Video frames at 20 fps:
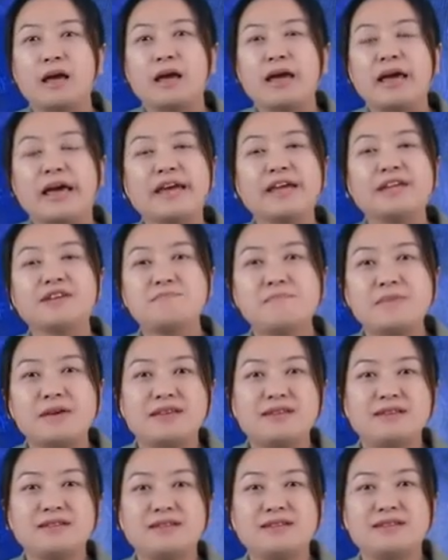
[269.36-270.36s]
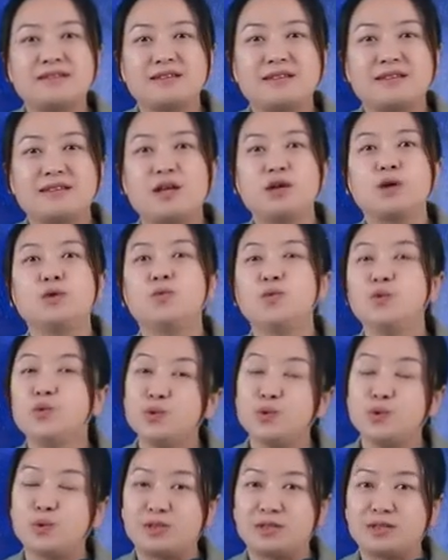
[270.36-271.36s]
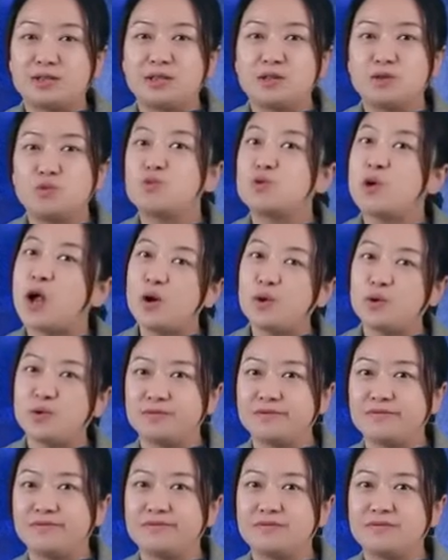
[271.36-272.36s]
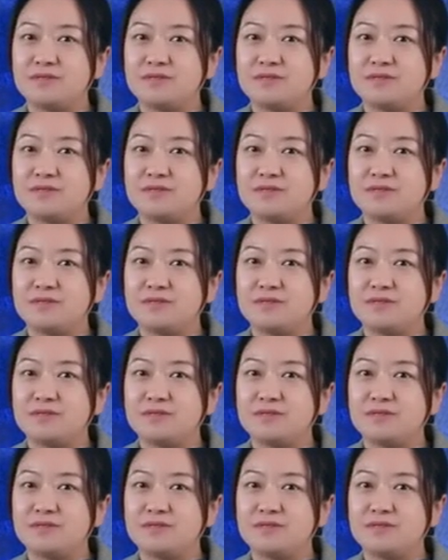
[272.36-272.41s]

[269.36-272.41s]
it means woods, grow.